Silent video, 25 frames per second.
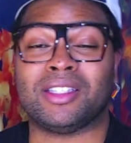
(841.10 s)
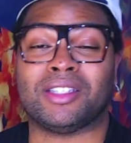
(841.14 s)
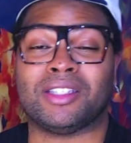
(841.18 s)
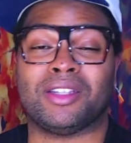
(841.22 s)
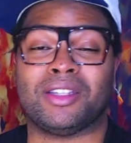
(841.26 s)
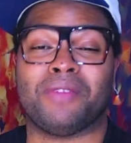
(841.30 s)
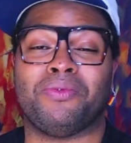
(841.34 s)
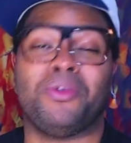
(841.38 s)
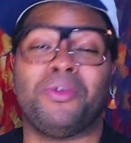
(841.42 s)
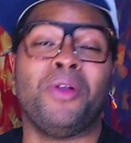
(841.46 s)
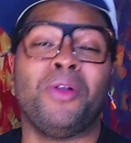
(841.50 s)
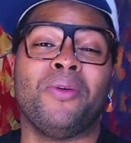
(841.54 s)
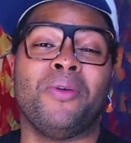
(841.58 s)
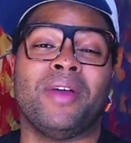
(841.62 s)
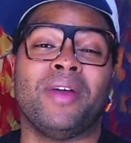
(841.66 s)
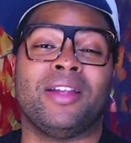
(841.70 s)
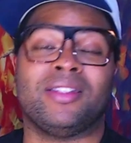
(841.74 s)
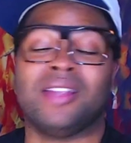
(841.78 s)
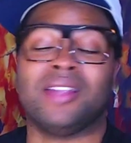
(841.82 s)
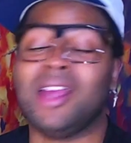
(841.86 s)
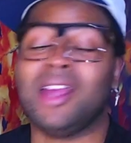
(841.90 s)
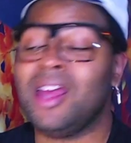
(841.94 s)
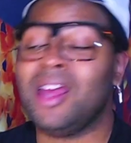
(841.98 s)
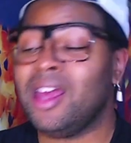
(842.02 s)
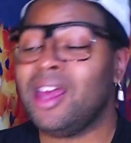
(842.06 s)
in ruins.
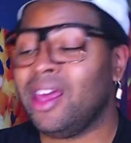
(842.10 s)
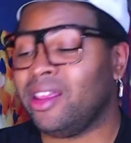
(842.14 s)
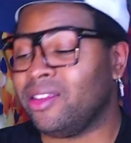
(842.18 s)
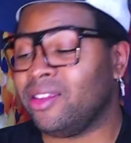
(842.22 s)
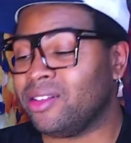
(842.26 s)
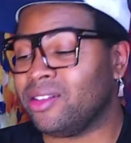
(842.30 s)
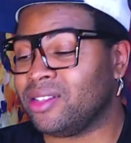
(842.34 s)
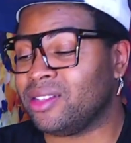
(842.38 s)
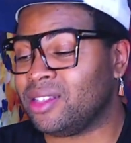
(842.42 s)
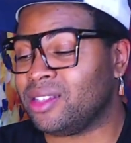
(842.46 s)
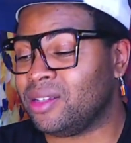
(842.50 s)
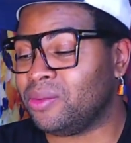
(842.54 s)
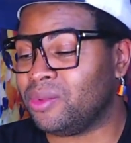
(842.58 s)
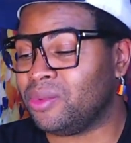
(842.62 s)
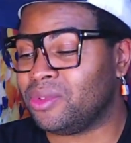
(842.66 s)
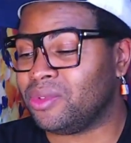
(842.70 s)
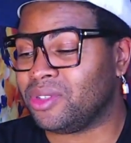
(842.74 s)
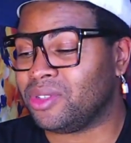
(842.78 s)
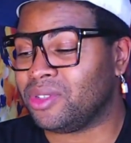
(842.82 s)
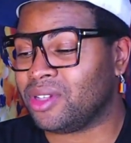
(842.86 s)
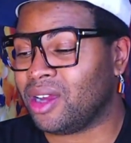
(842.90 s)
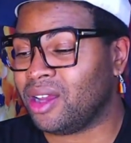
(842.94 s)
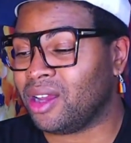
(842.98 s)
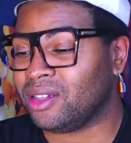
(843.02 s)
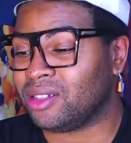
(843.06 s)
And you can see
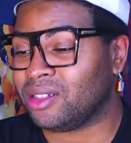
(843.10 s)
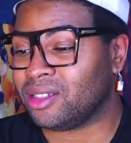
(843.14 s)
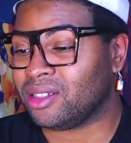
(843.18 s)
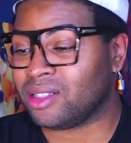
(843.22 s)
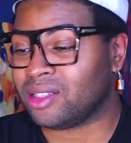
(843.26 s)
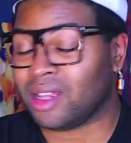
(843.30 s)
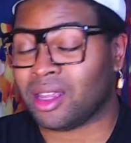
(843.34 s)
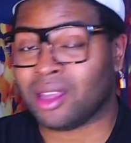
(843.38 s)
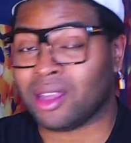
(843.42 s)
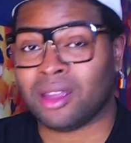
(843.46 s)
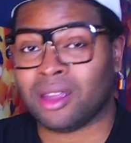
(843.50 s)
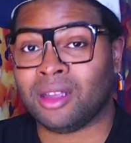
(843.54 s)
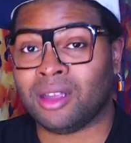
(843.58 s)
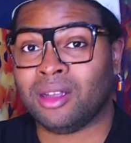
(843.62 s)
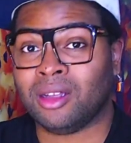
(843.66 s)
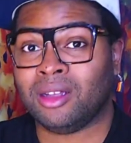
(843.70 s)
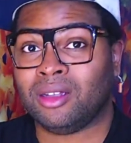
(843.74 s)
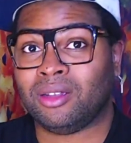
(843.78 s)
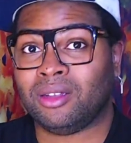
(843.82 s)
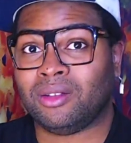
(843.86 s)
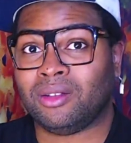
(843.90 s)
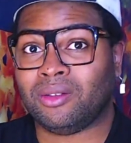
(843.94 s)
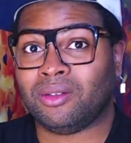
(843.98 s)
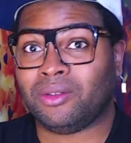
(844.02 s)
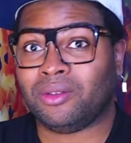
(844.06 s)
Wuxian just, like,
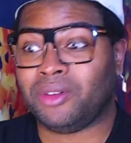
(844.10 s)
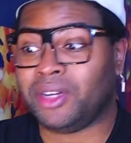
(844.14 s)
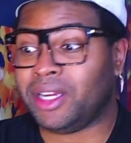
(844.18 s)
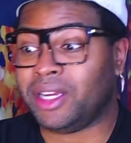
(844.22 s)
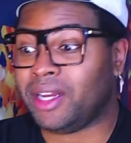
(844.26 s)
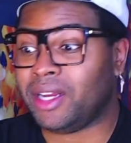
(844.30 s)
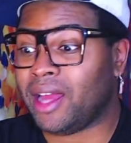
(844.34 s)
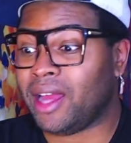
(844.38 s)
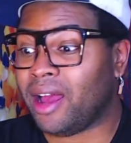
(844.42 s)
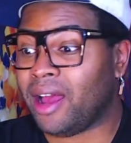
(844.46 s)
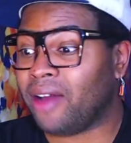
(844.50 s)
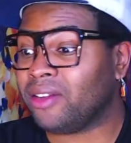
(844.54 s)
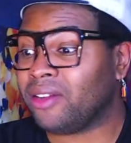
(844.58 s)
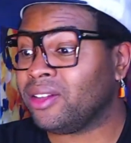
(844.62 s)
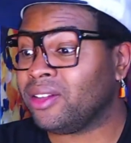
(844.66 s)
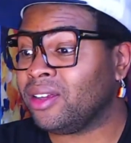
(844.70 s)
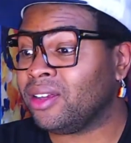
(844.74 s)
freaking out.